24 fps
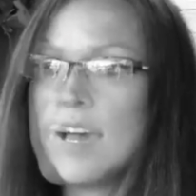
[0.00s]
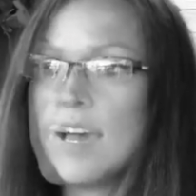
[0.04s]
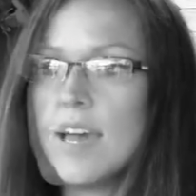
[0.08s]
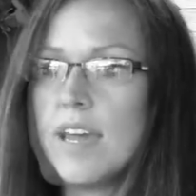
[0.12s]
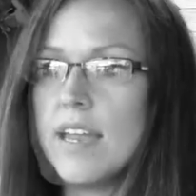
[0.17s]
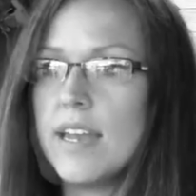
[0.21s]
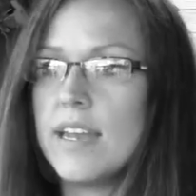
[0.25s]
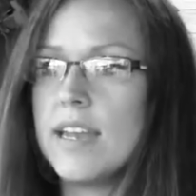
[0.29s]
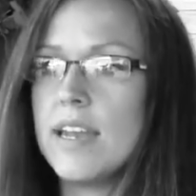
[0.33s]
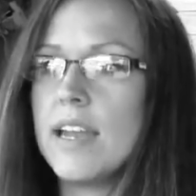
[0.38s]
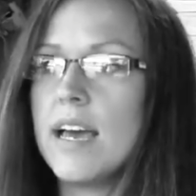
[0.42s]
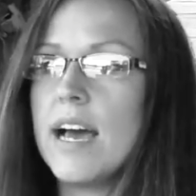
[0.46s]

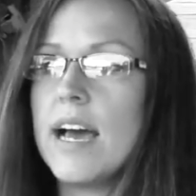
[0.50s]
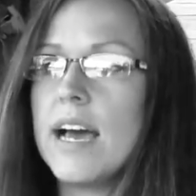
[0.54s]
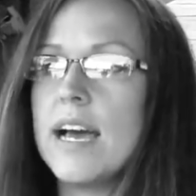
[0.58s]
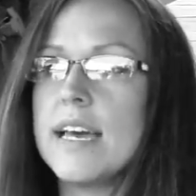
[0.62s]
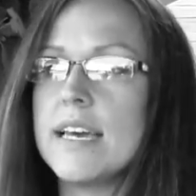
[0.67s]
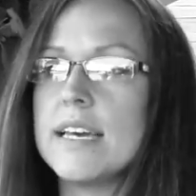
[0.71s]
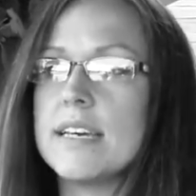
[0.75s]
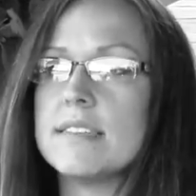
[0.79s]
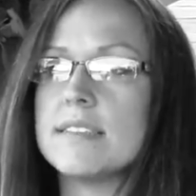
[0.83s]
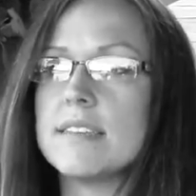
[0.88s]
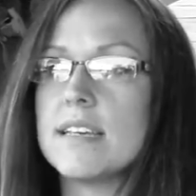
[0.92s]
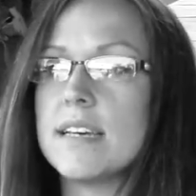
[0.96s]
And
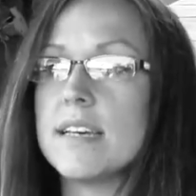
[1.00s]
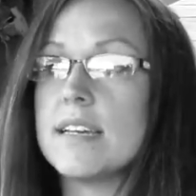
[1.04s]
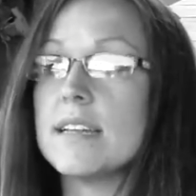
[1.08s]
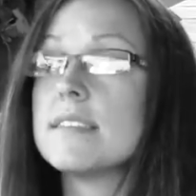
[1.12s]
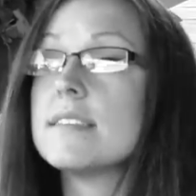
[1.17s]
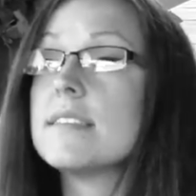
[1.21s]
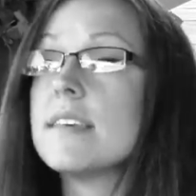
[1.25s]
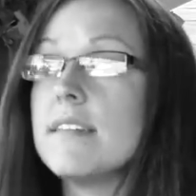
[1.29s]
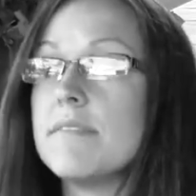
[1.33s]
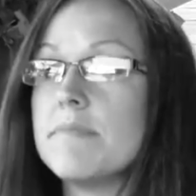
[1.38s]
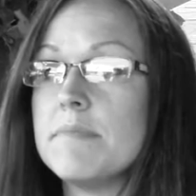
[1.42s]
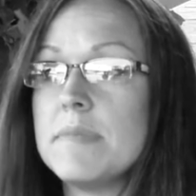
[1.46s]
I said,
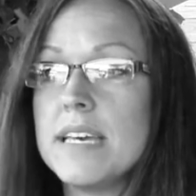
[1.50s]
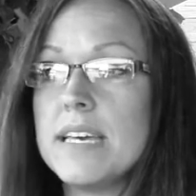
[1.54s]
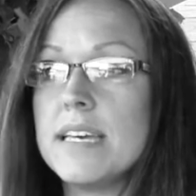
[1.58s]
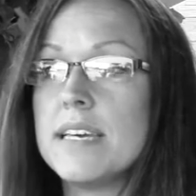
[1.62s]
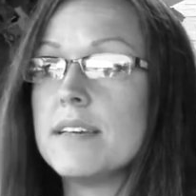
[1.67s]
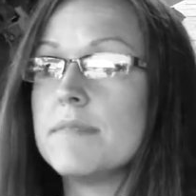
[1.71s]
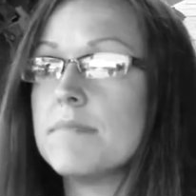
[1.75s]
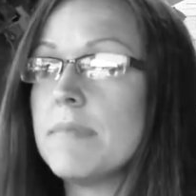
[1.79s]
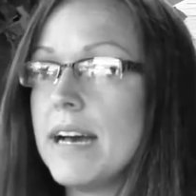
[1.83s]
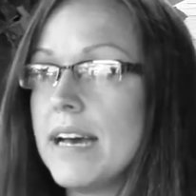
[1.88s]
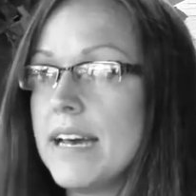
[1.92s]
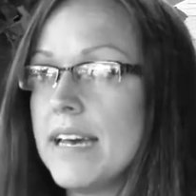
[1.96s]
"Give me
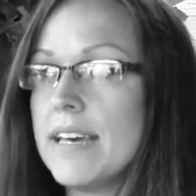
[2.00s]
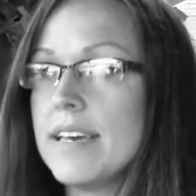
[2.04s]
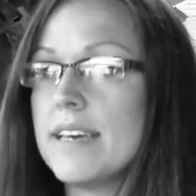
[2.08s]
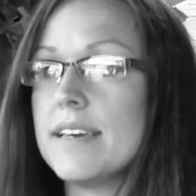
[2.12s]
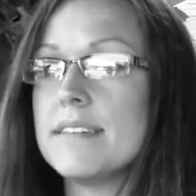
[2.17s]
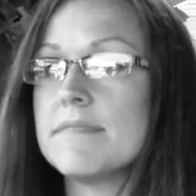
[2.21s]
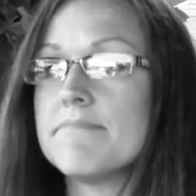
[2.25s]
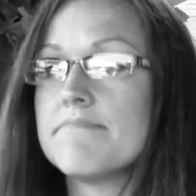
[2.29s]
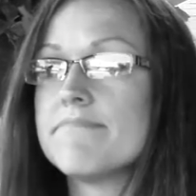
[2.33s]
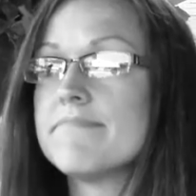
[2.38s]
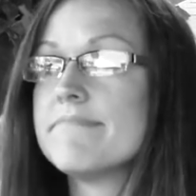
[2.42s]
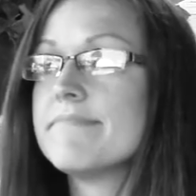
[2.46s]
my
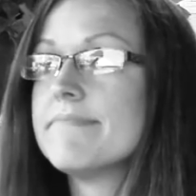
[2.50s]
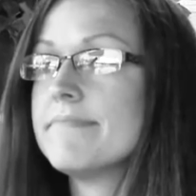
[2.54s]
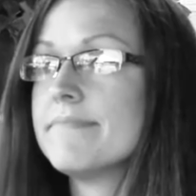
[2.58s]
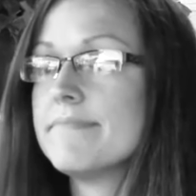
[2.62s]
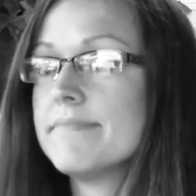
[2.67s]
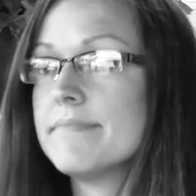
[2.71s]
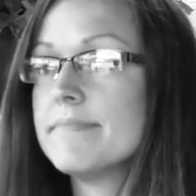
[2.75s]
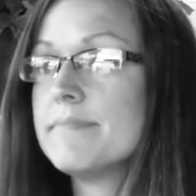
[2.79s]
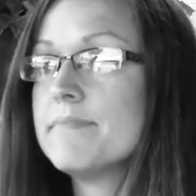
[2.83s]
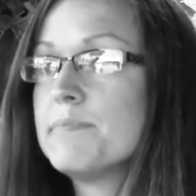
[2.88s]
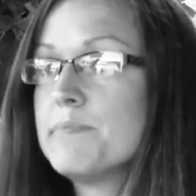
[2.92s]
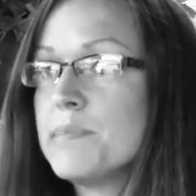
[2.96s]

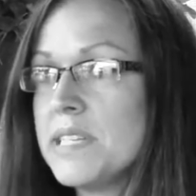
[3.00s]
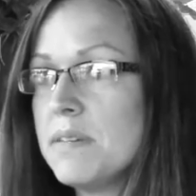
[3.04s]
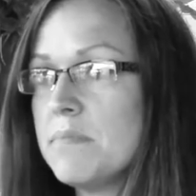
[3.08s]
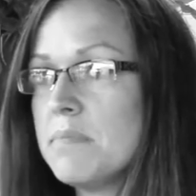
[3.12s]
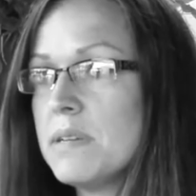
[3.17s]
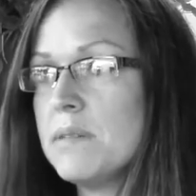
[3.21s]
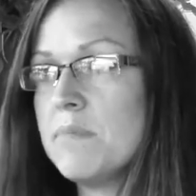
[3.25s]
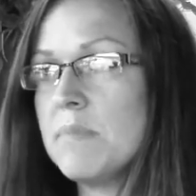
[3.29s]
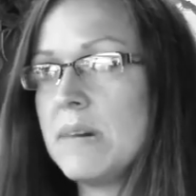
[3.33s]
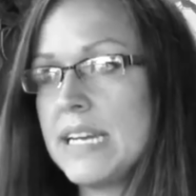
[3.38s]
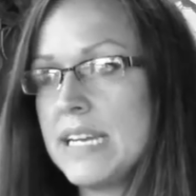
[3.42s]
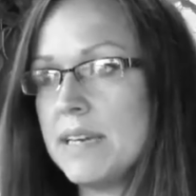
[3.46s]

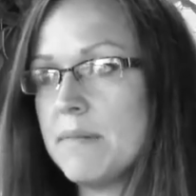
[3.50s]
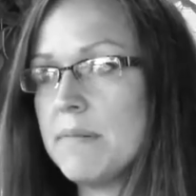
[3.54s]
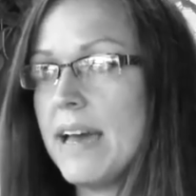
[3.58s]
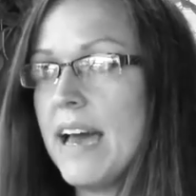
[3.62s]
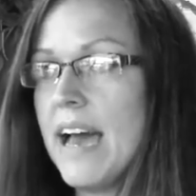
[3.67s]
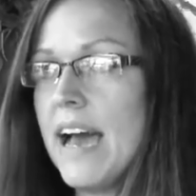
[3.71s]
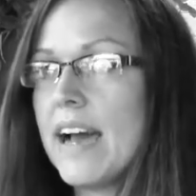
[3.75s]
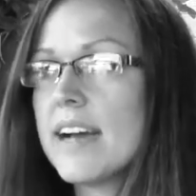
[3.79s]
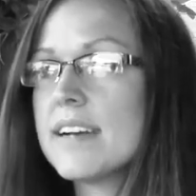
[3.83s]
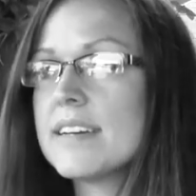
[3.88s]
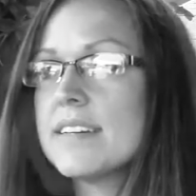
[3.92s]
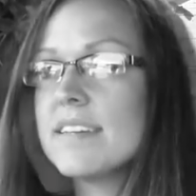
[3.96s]
bleeping money
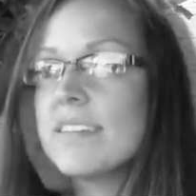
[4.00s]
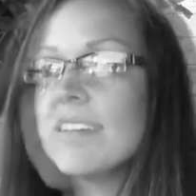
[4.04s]
back."